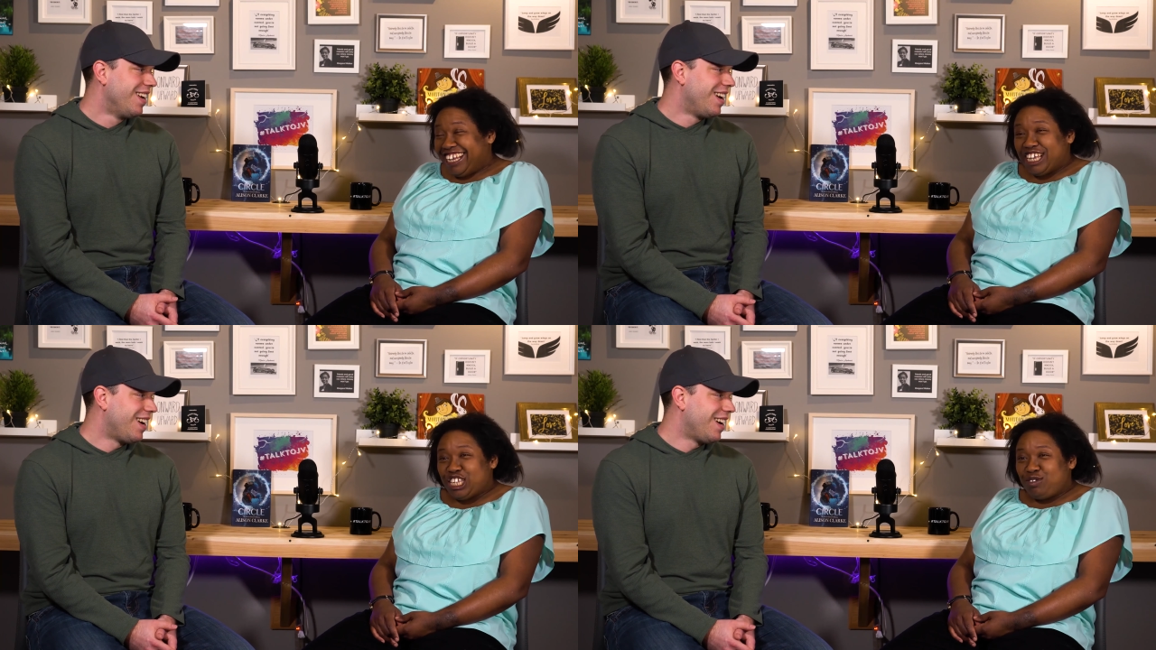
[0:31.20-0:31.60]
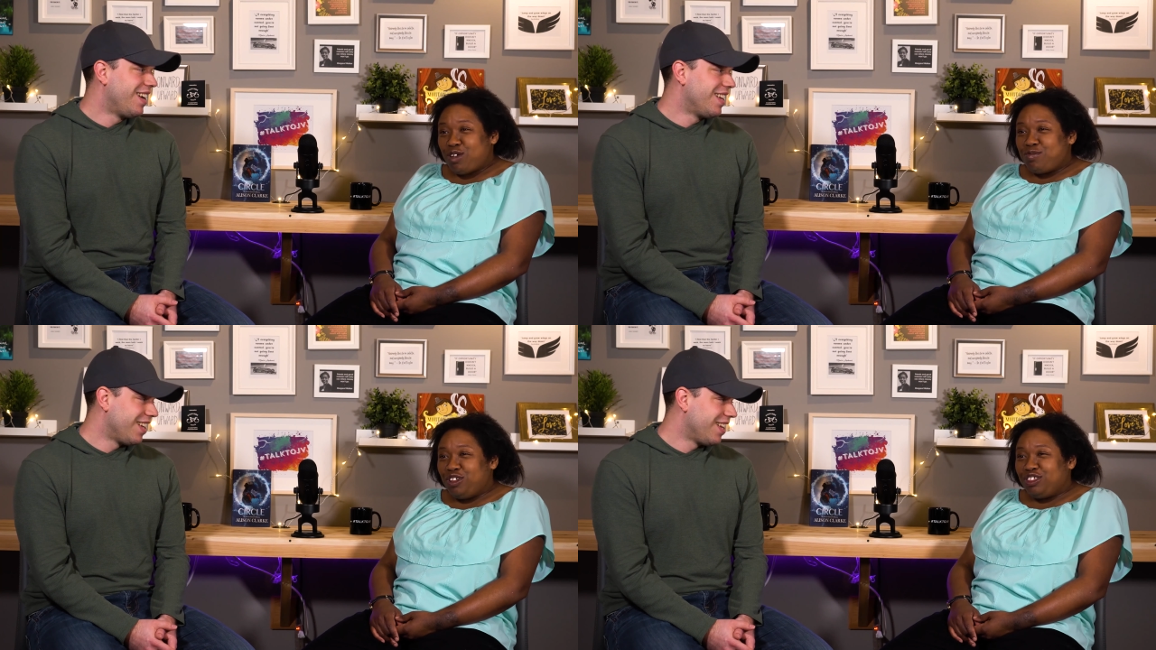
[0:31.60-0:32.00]
Speaker 1: Because
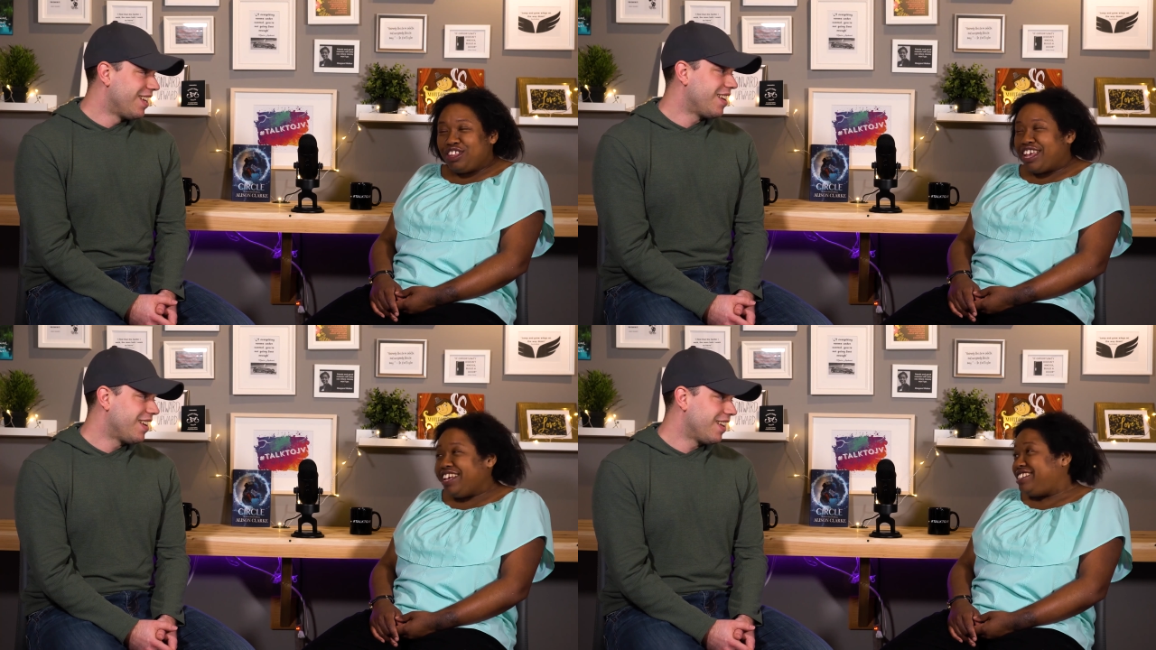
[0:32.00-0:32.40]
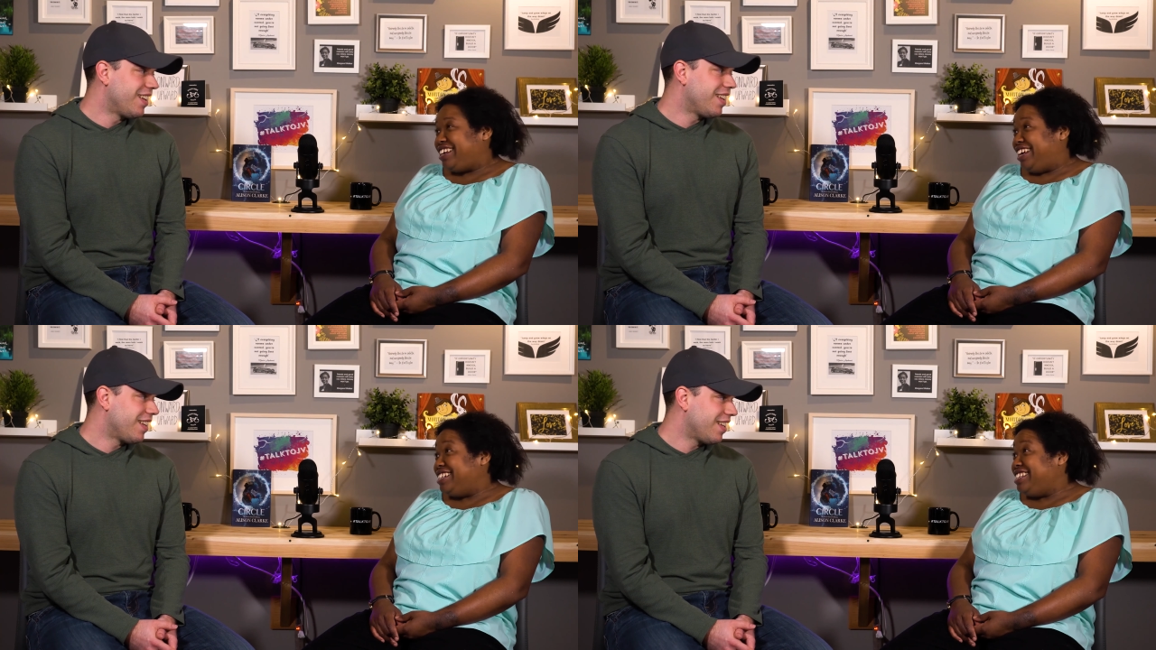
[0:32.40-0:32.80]
people think it's
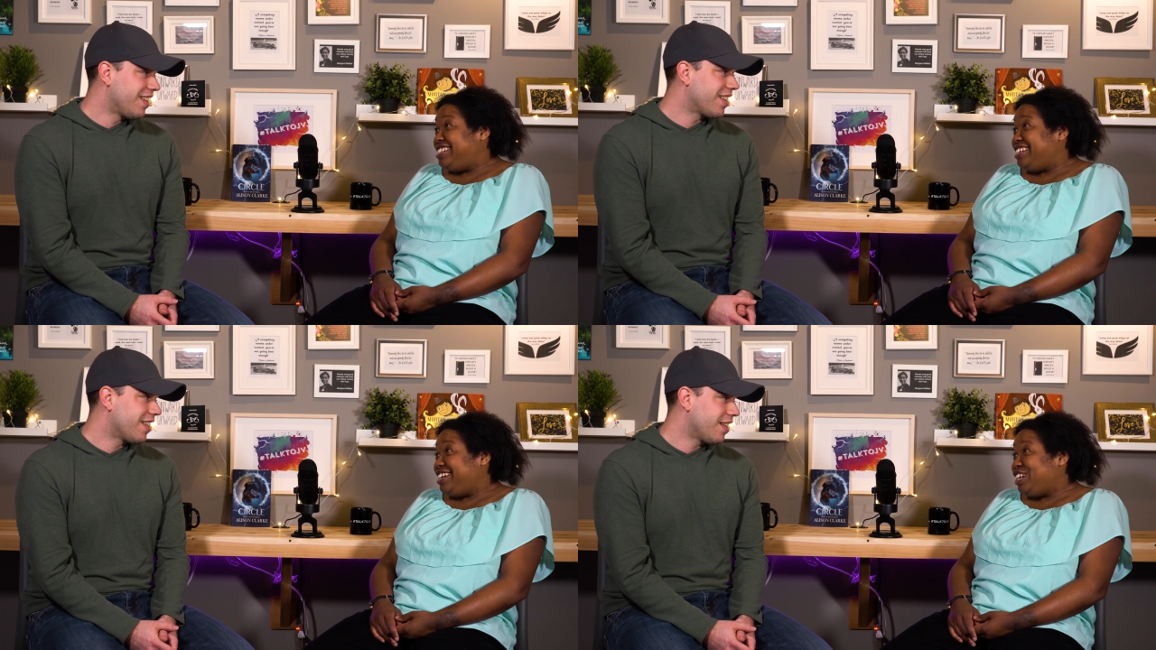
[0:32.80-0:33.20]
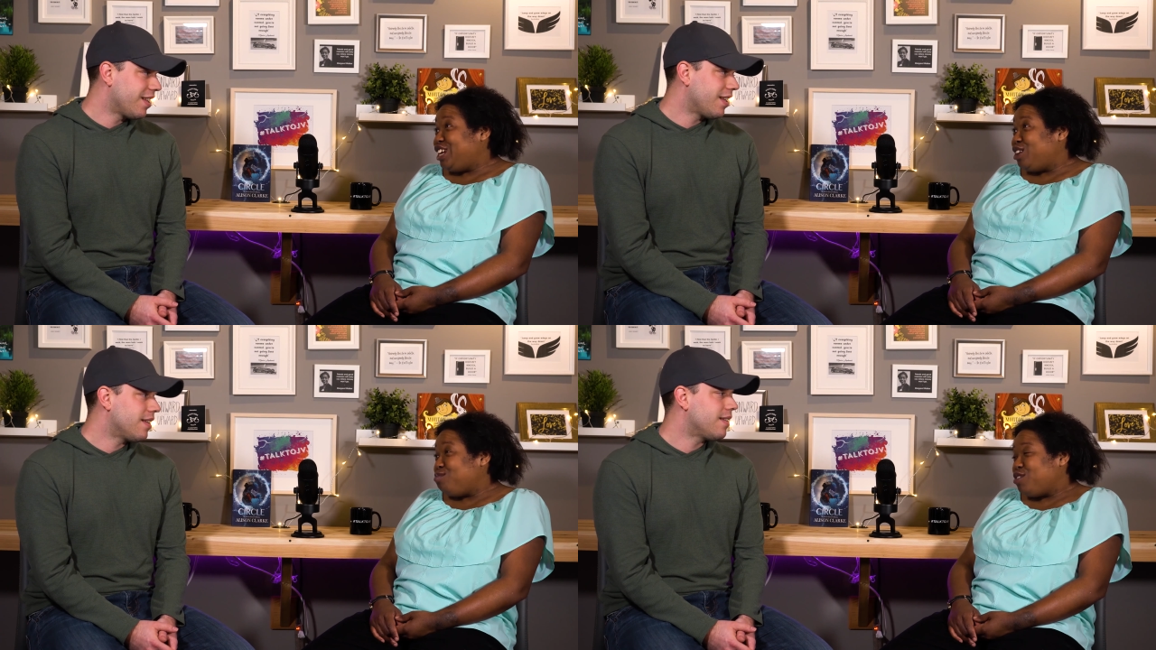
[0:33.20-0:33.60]
instant,
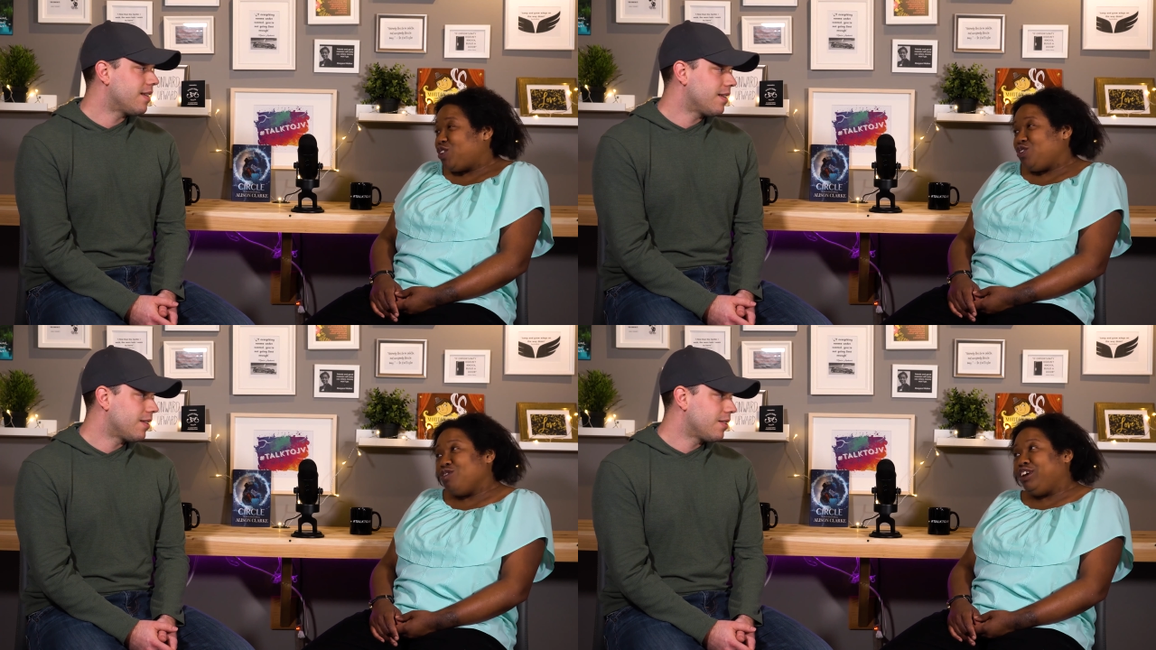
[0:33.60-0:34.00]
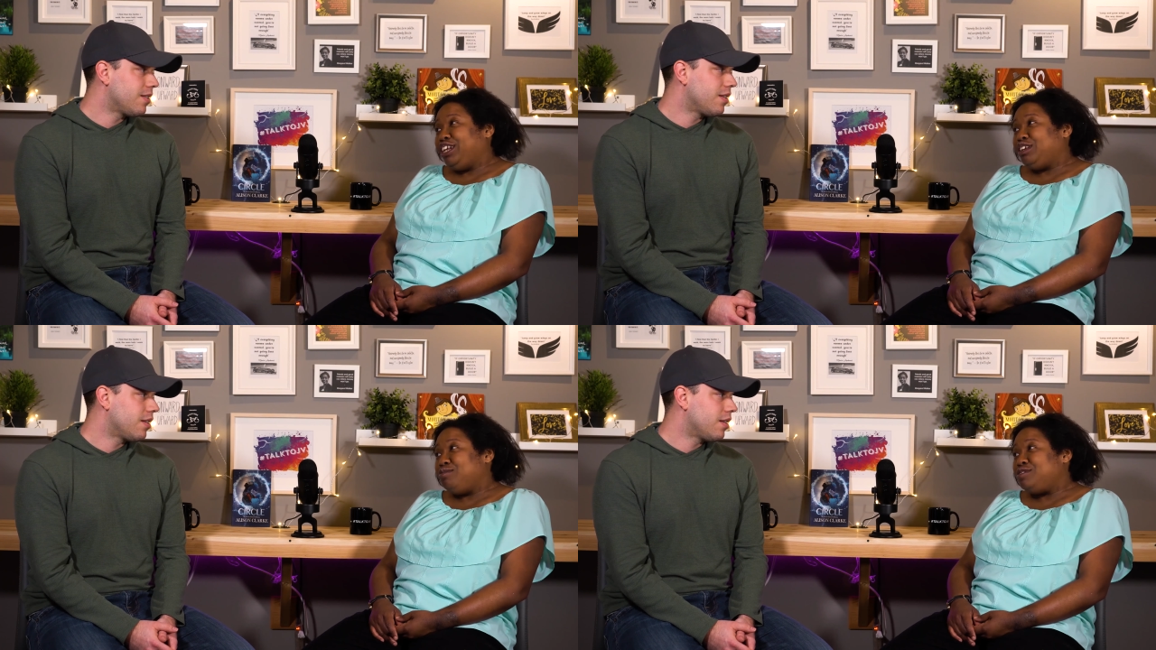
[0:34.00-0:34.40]
and the books don't
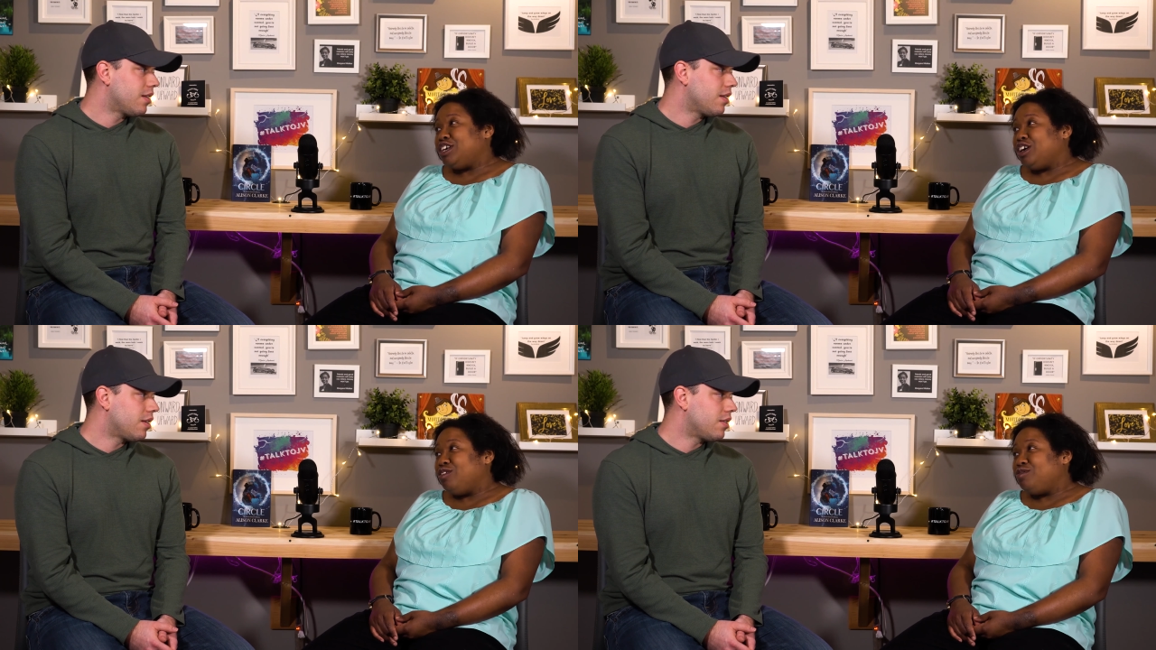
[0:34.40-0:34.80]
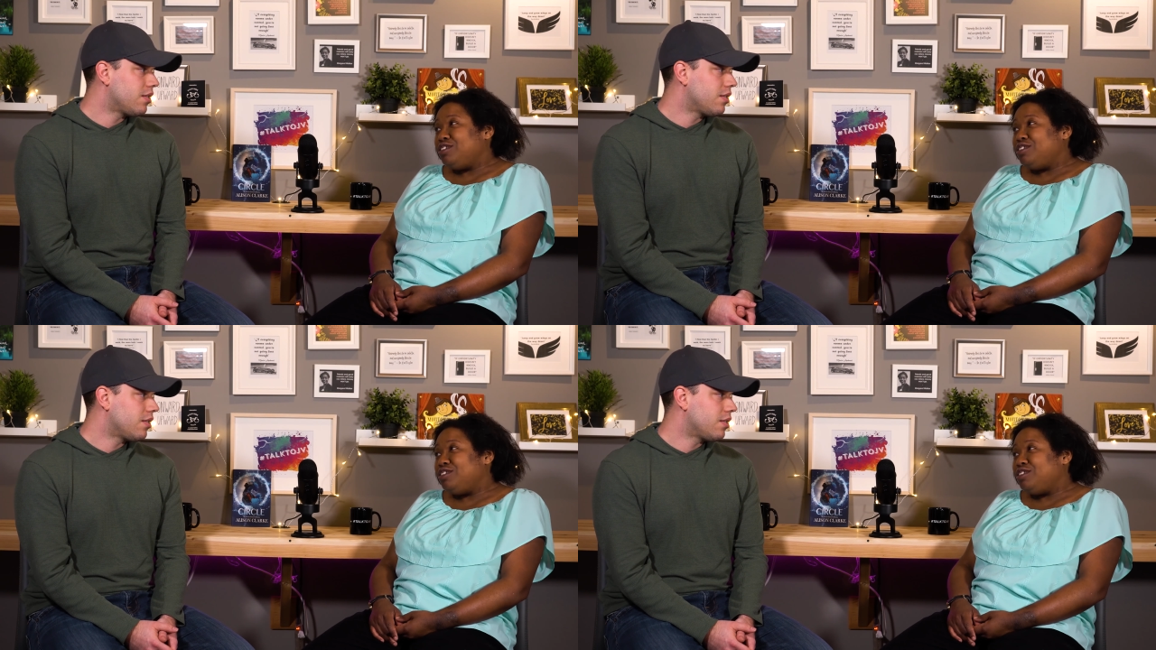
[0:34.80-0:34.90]
write themselves.